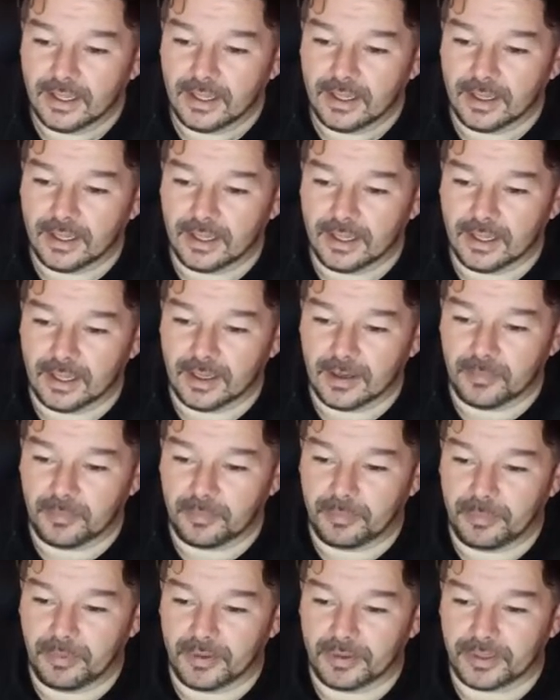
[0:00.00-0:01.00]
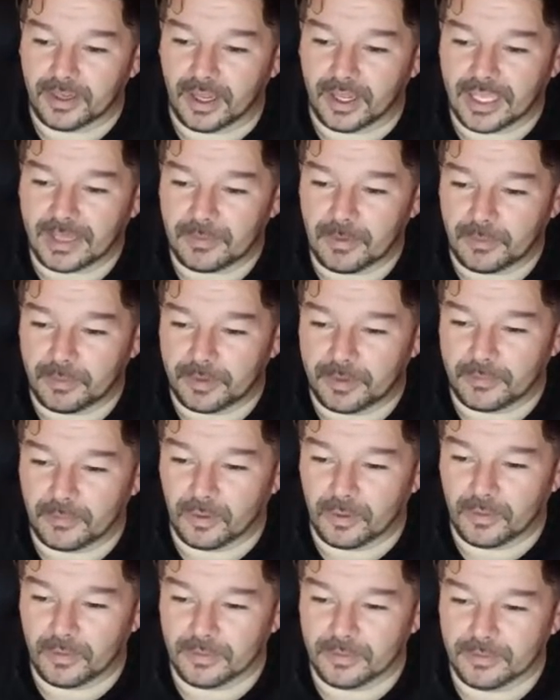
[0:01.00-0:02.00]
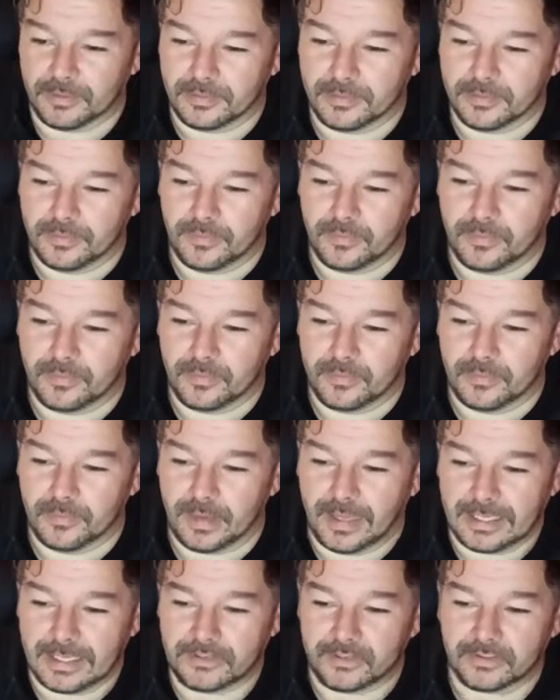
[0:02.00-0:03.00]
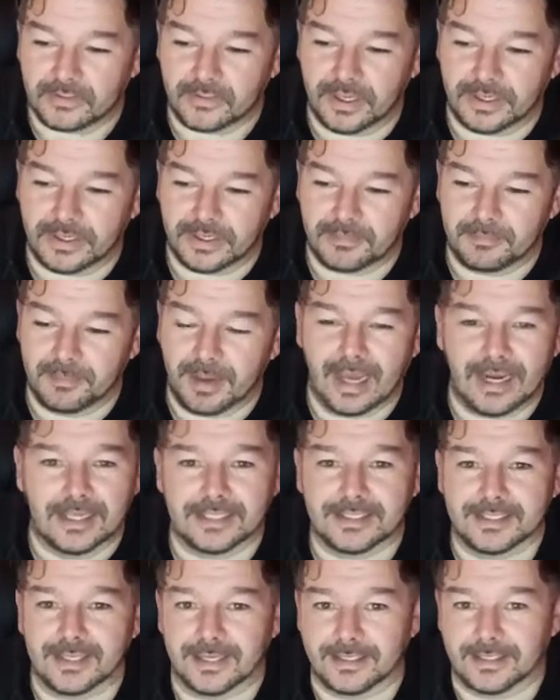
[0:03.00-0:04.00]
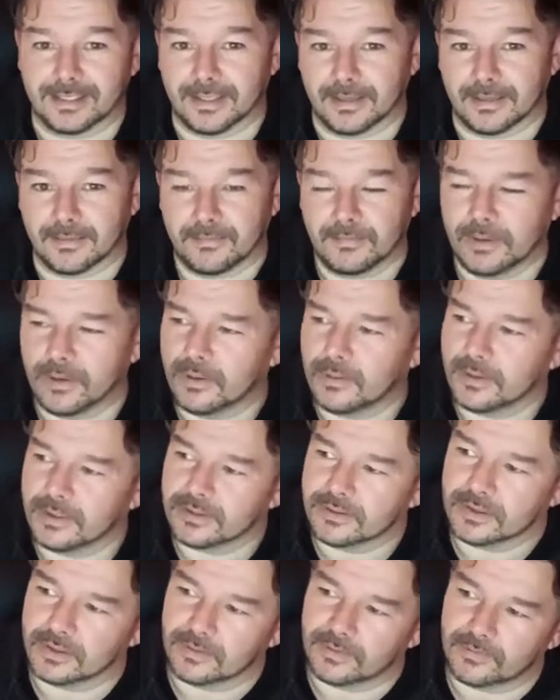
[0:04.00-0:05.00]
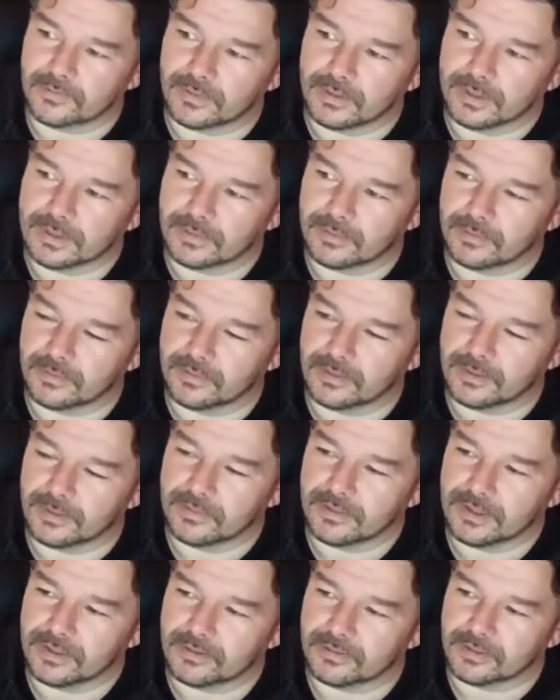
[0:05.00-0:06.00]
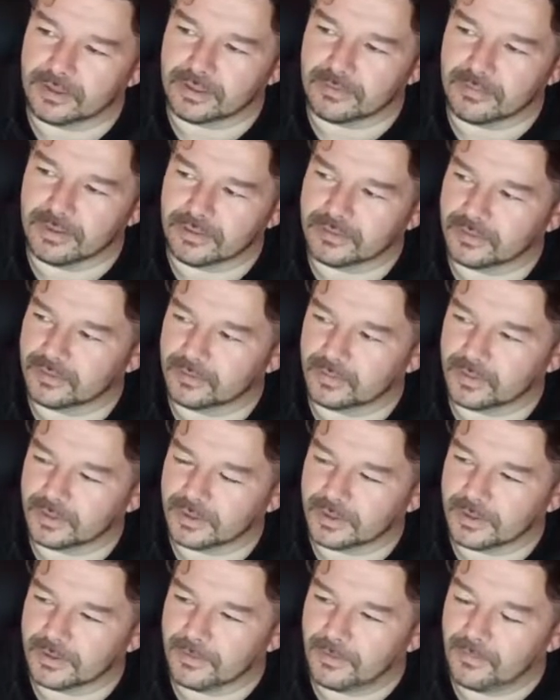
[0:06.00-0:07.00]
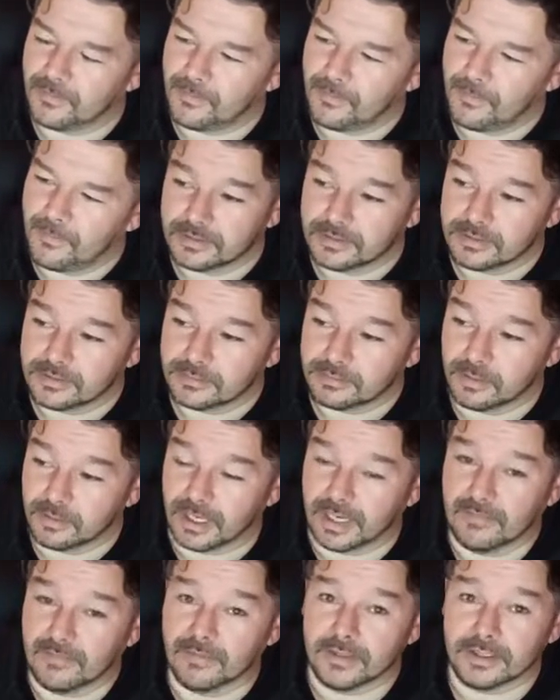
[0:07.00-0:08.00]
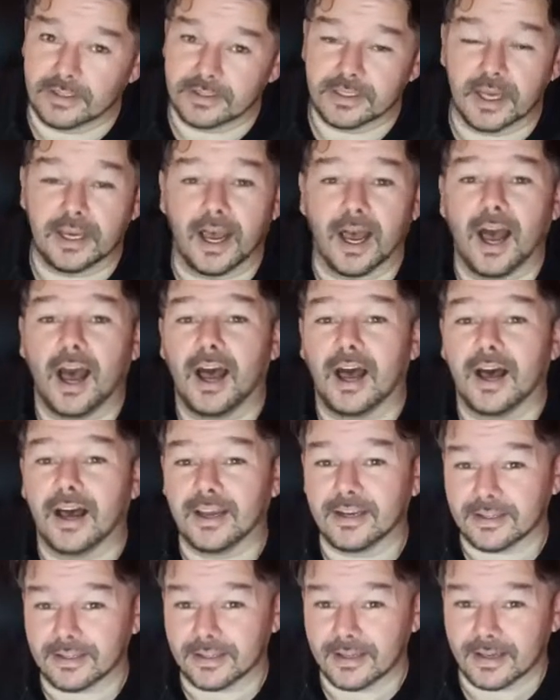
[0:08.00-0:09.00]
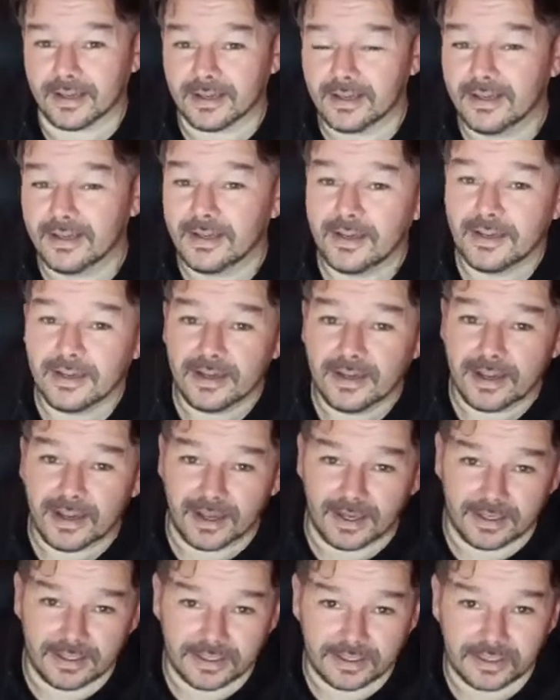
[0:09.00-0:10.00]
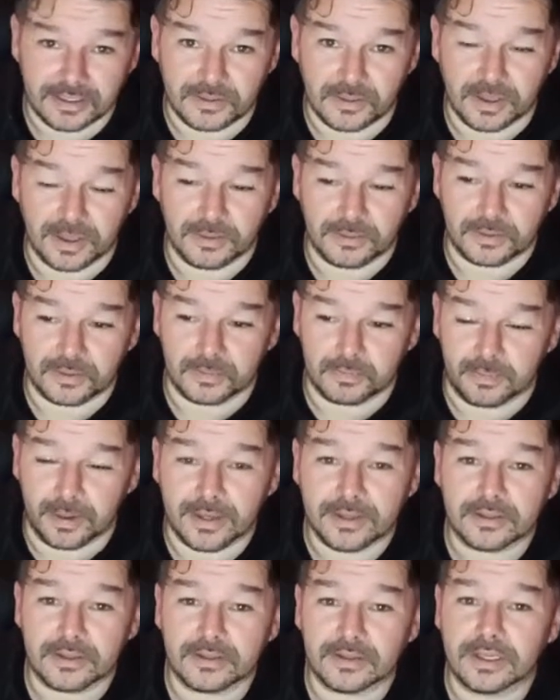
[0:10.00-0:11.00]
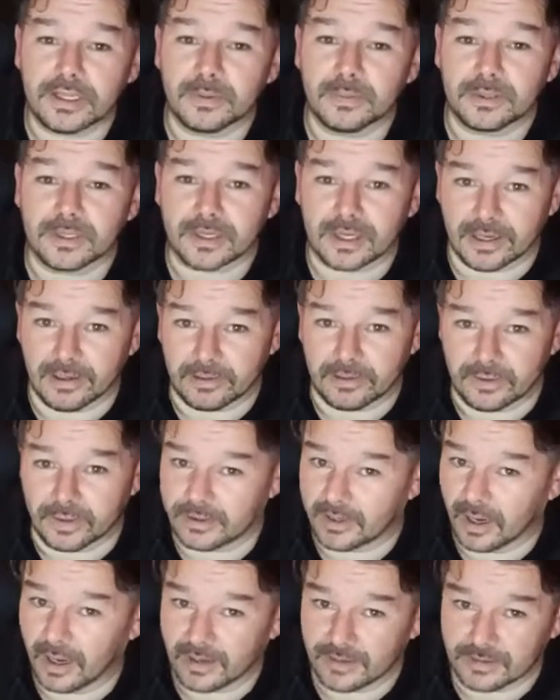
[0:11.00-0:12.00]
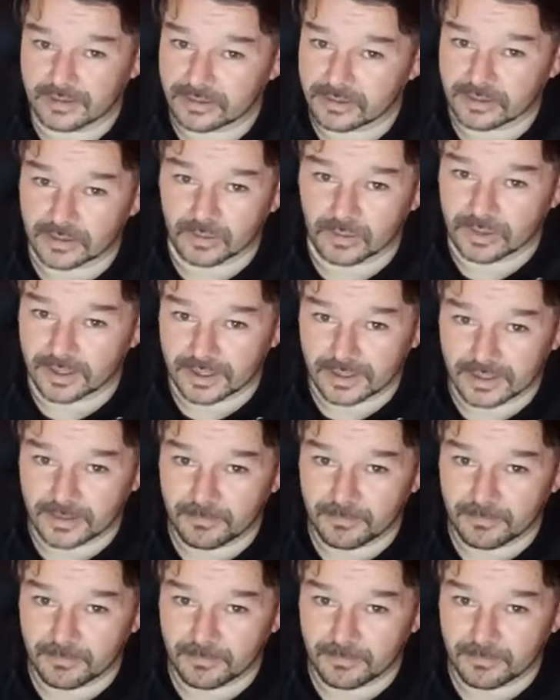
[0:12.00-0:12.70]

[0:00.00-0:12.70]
uh, but I came up with a more integrated malice idea. No, that's not a phrase I want to use. Integrated malice doesn't work. Malevolent uh, idea as to how to better deal with the character I, I just don't like.